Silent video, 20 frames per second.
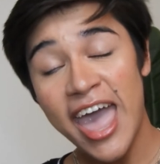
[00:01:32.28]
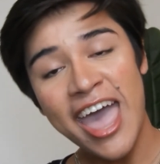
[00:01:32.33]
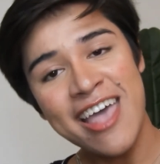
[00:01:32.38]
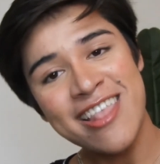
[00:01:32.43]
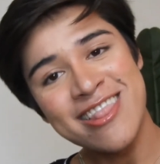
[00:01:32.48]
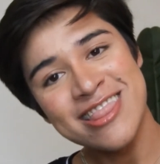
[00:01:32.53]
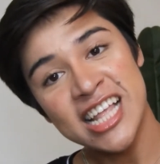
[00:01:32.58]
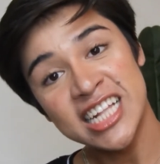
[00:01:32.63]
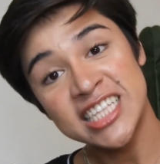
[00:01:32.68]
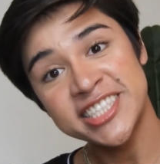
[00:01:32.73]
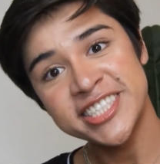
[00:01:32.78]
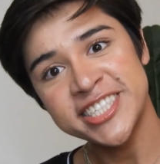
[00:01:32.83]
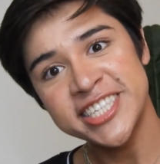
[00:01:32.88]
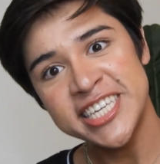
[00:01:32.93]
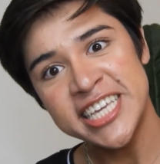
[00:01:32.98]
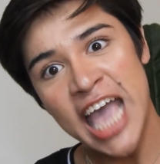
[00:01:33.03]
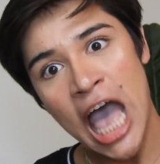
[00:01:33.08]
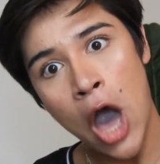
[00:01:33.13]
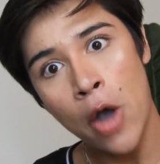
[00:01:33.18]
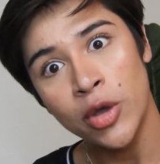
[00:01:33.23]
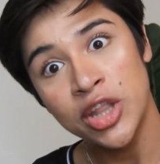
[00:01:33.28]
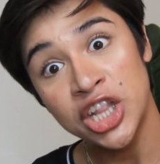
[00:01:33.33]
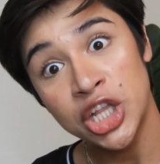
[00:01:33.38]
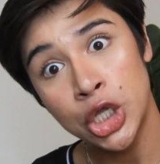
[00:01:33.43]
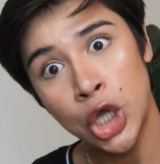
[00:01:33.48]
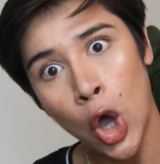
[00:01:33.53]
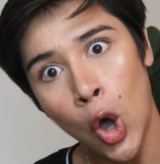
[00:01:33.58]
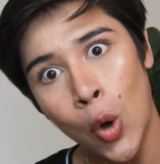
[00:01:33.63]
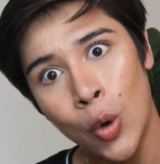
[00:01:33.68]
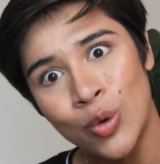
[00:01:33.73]
and let's see how
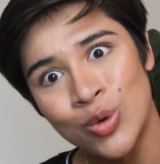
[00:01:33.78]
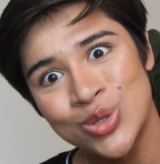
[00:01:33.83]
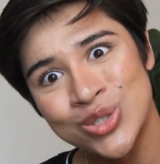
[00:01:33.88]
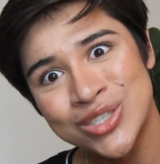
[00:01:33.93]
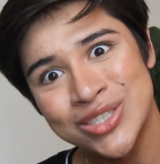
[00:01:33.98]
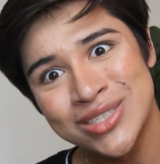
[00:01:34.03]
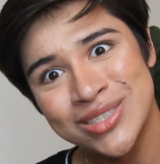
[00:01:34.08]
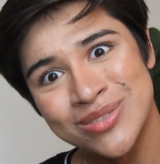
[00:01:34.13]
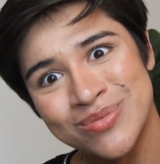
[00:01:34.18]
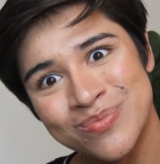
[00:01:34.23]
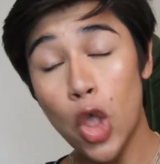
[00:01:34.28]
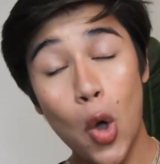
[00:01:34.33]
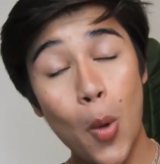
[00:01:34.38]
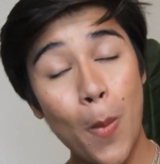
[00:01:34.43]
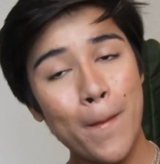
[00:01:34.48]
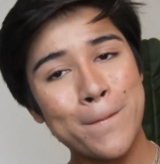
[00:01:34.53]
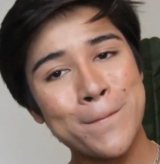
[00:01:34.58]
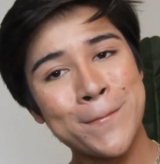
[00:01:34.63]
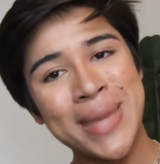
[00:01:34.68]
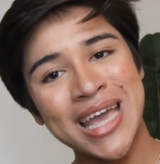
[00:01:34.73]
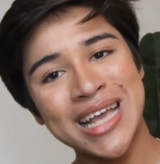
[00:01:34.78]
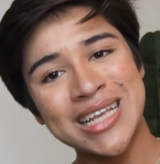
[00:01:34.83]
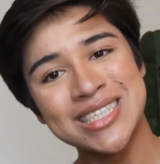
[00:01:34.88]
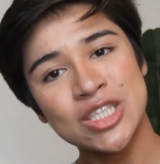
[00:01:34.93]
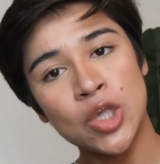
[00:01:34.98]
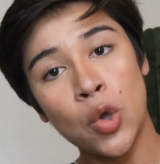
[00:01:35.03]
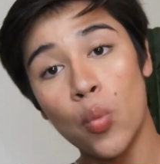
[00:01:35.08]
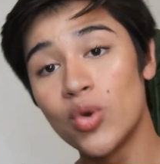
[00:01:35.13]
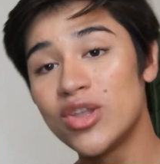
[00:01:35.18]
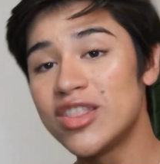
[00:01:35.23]
it goes. Don't
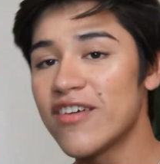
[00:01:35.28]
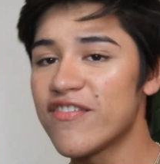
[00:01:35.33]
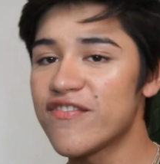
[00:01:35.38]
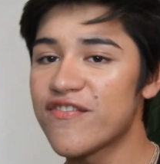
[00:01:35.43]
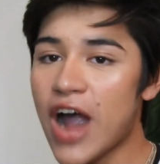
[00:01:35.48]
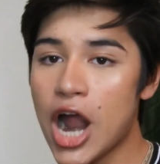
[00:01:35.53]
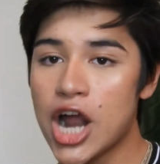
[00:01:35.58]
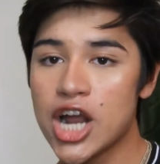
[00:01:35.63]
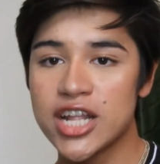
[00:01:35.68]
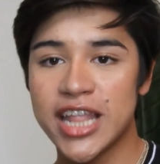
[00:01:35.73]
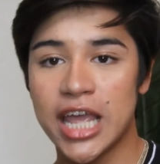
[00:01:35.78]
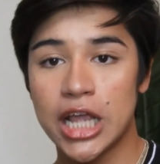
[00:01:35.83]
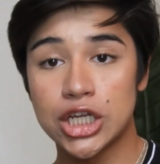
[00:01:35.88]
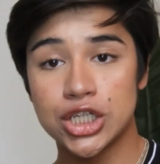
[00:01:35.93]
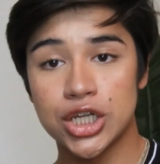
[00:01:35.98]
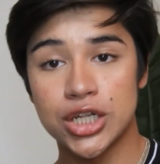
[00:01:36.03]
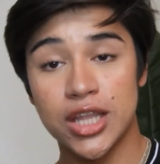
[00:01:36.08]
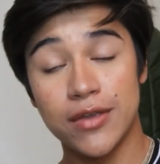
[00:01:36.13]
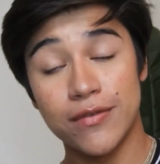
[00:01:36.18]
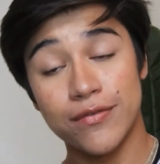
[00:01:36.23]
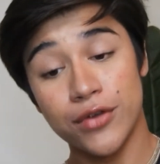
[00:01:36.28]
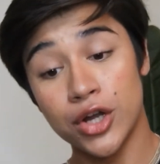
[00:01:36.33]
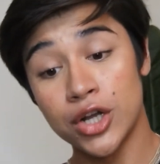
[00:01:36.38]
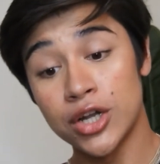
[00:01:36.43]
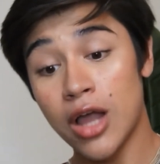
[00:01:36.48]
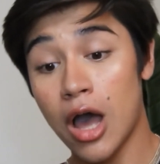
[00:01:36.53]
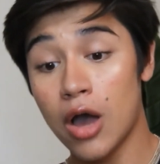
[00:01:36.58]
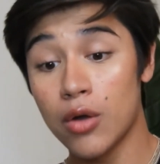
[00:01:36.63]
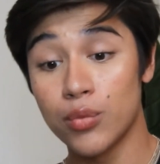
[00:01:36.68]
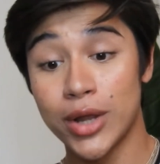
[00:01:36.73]
mess with the Fire Nation if you're
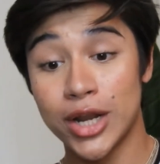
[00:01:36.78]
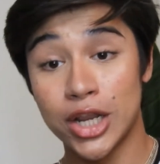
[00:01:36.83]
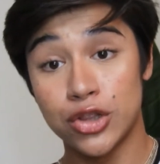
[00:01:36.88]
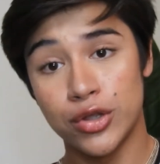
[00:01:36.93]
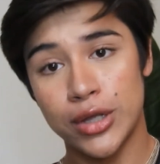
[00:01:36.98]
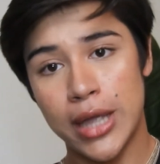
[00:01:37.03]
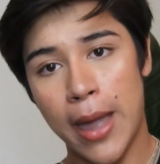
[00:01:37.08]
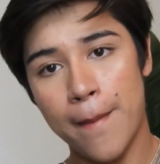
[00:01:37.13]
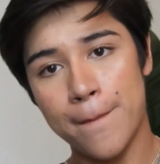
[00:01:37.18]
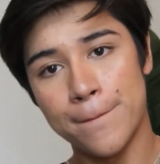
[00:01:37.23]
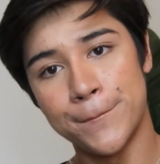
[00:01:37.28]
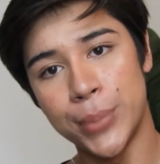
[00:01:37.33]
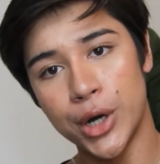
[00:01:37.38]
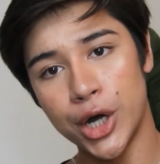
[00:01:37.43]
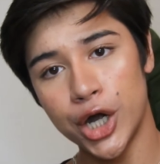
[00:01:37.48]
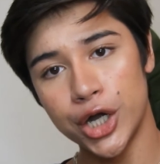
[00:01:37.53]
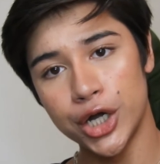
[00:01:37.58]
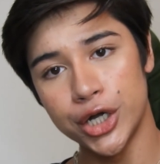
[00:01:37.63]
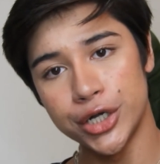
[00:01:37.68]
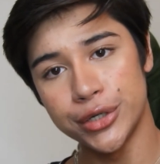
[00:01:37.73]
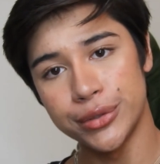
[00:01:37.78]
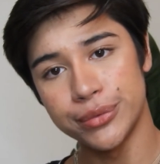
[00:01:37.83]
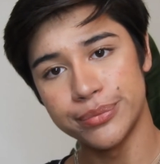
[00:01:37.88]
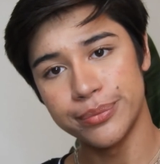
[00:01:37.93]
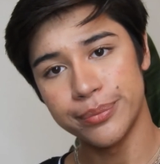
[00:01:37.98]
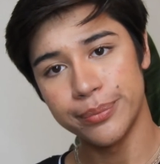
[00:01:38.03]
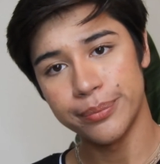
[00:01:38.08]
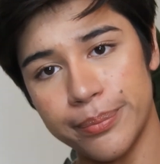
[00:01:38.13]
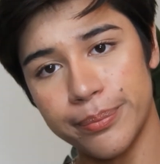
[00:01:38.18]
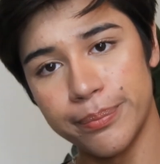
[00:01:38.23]
not ready to get burned,
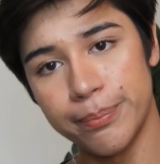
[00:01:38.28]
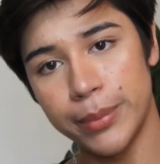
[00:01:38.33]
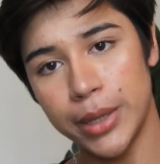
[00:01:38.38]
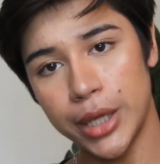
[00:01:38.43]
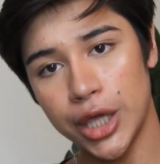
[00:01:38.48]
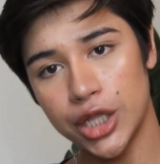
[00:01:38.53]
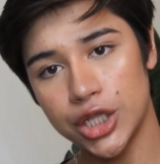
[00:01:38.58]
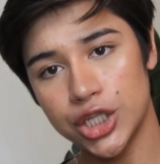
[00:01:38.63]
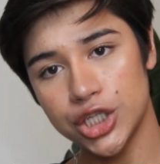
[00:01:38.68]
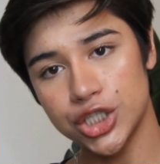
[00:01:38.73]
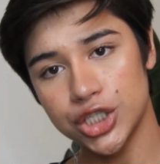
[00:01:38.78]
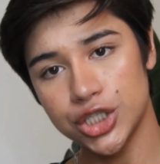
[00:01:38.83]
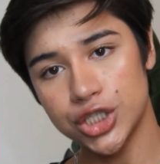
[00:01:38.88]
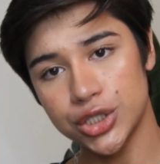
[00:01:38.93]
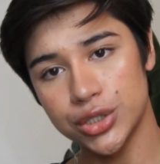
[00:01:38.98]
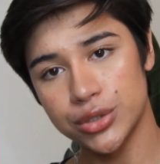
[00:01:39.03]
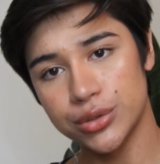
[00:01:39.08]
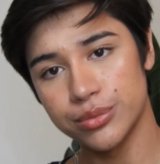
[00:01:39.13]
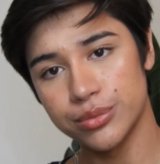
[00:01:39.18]
bitch.